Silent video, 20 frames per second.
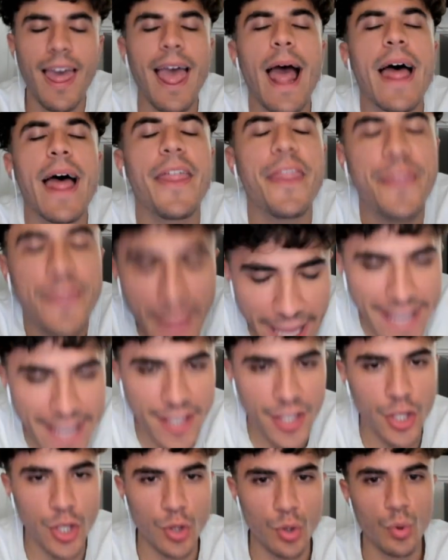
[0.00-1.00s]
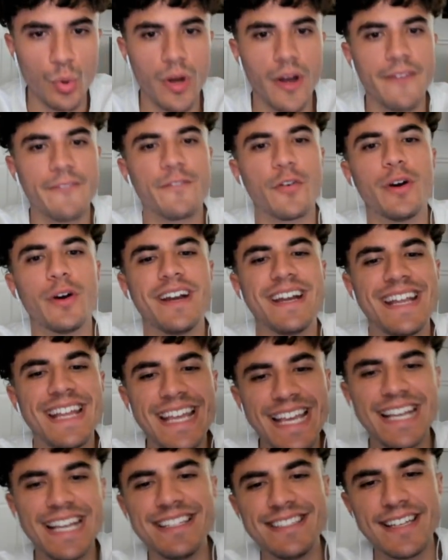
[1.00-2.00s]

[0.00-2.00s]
Thank you for an easy